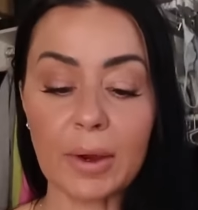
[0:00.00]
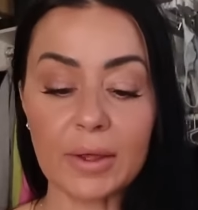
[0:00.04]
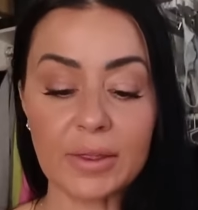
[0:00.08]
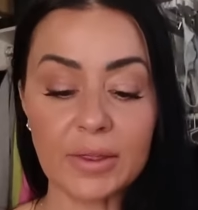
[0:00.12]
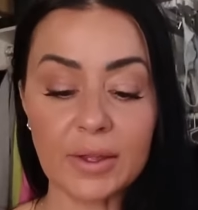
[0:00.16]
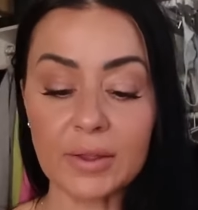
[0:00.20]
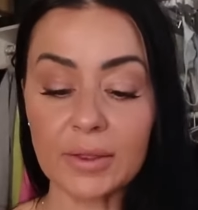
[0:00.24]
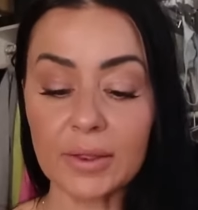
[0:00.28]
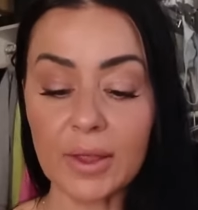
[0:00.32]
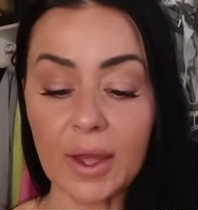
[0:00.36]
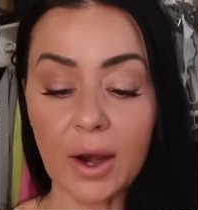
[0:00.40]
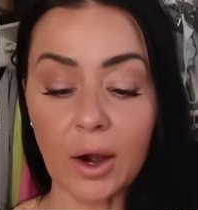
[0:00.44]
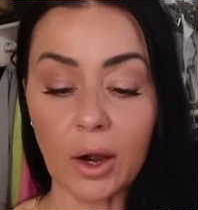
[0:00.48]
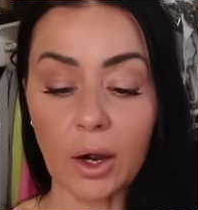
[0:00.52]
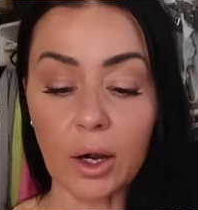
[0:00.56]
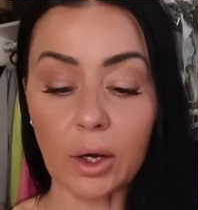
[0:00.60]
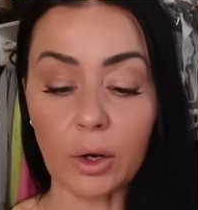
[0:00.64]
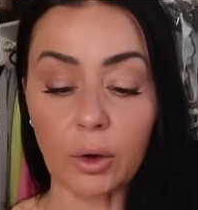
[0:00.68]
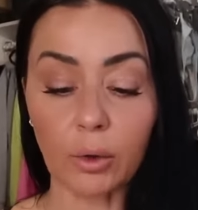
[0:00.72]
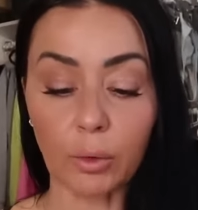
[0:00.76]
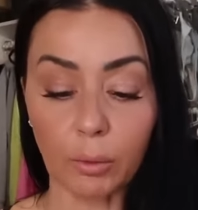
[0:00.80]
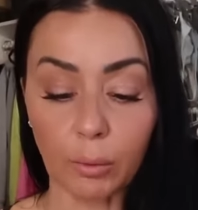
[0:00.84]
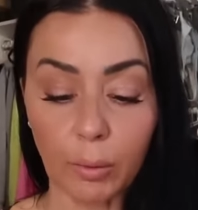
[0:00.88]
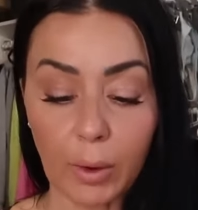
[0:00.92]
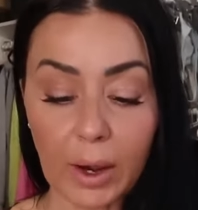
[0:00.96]
I think they are a
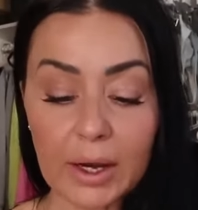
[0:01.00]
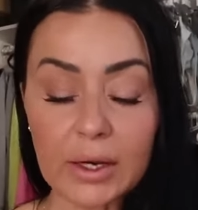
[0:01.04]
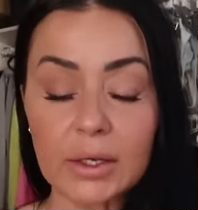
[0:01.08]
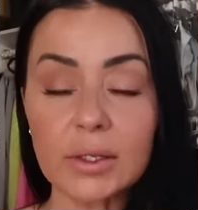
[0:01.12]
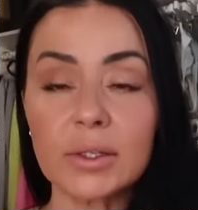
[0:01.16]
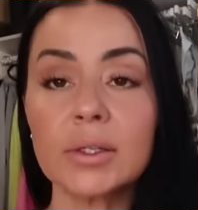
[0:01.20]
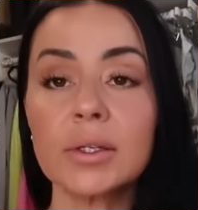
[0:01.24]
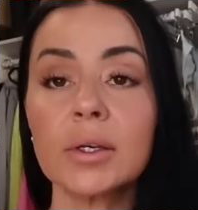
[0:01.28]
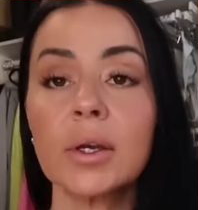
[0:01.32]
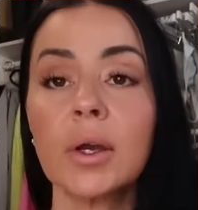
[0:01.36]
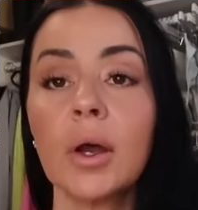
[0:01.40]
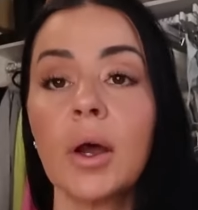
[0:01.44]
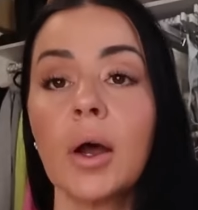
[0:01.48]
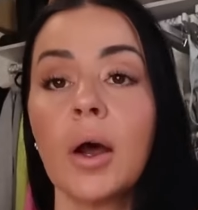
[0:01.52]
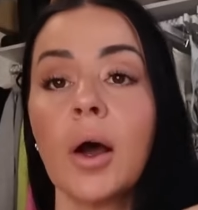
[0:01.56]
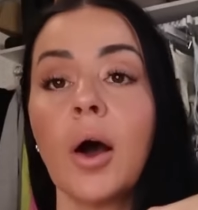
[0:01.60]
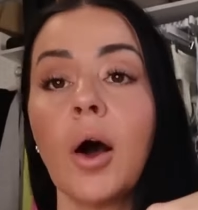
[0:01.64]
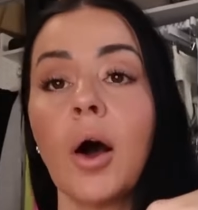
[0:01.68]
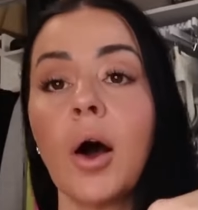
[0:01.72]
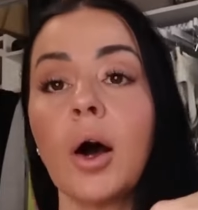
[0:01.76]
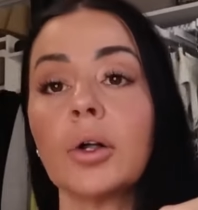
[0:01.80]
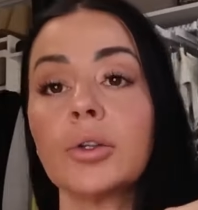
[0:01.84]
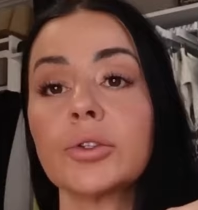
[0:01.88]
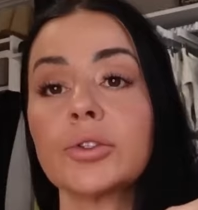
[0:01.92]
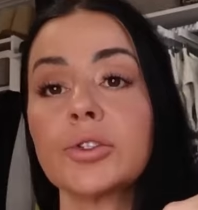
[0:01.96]
great
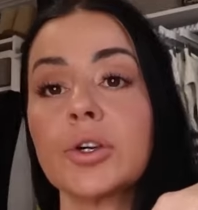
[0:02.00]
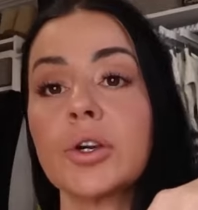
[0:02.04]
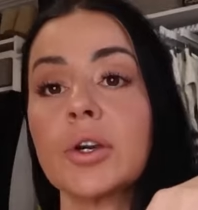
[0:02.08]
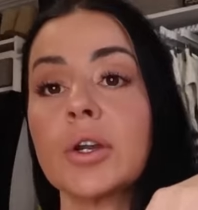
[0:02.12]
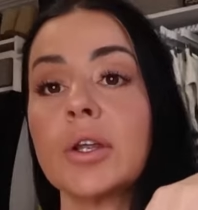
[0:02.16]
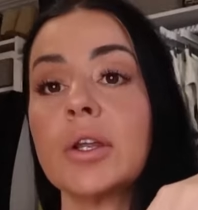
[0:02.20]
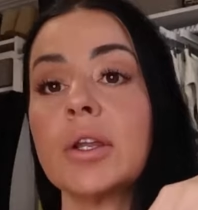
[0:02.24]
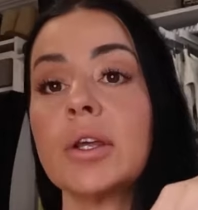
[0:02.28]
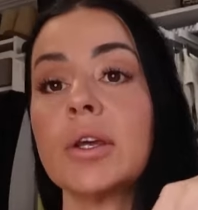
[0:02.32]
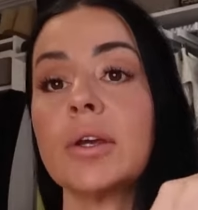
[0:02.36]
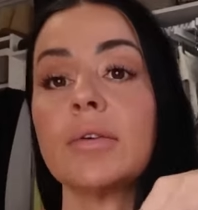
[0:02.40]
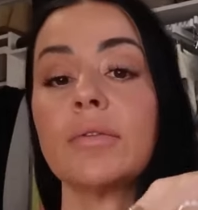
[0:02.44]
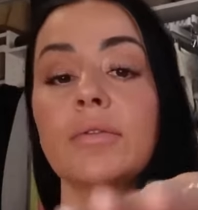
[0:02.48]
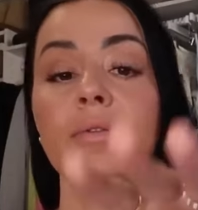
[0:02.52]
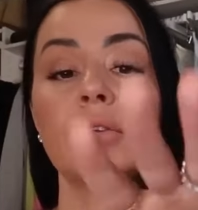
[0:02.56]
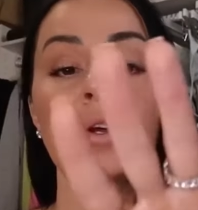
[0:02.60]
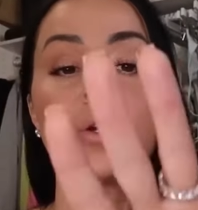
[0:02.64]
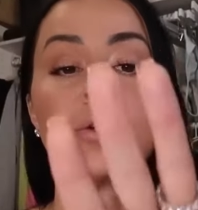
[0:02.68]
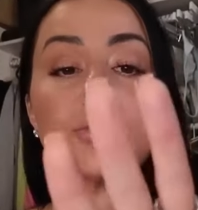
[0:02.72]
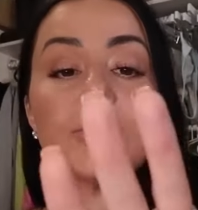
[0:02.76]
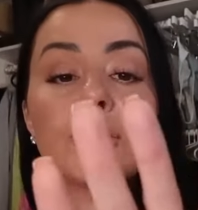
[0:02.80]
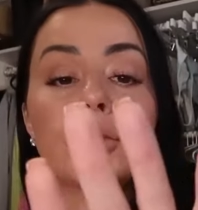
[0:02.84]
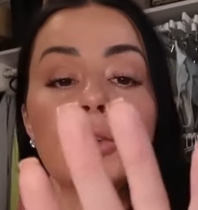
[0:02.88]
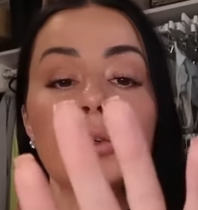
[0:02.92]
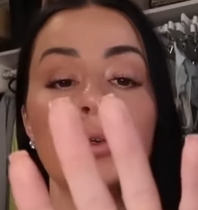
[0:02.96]
alternative
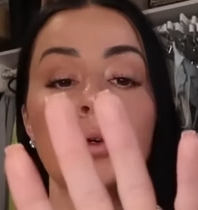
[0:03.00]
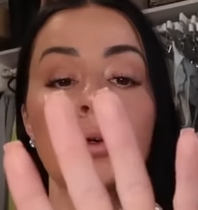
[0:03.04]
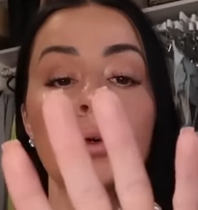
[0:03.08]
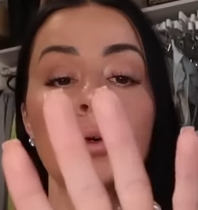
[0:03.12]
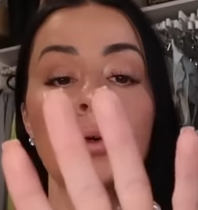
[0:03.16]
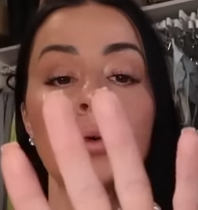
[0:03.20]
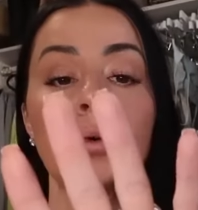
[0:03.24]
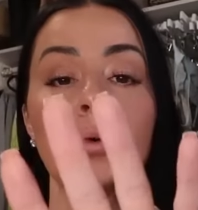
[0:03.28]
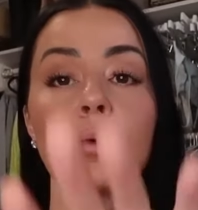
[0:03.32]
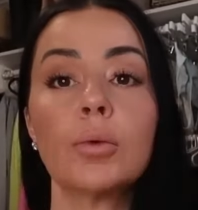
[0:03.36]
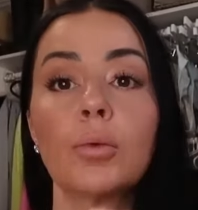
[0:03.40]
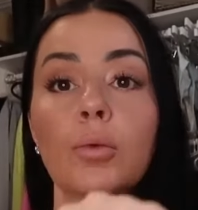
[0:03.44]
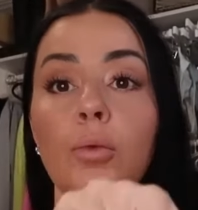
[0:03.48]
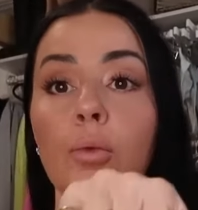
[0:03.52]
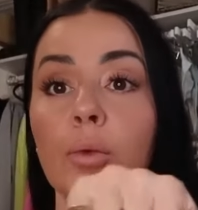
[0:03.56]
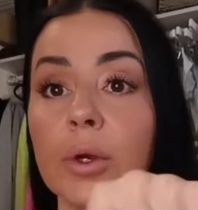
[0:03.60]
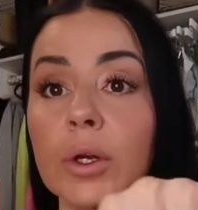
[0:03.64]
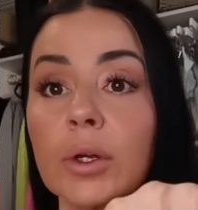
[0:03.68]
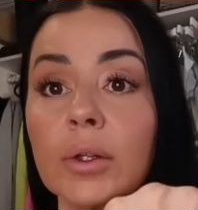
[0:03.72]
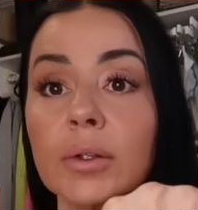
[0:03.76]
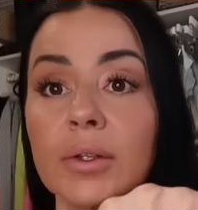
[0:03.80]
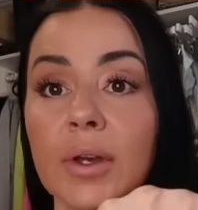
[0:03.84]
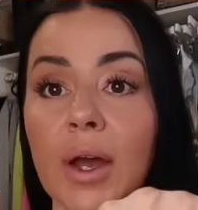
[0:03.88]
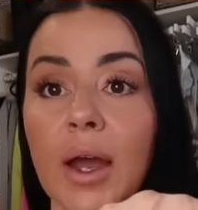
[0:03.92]
to real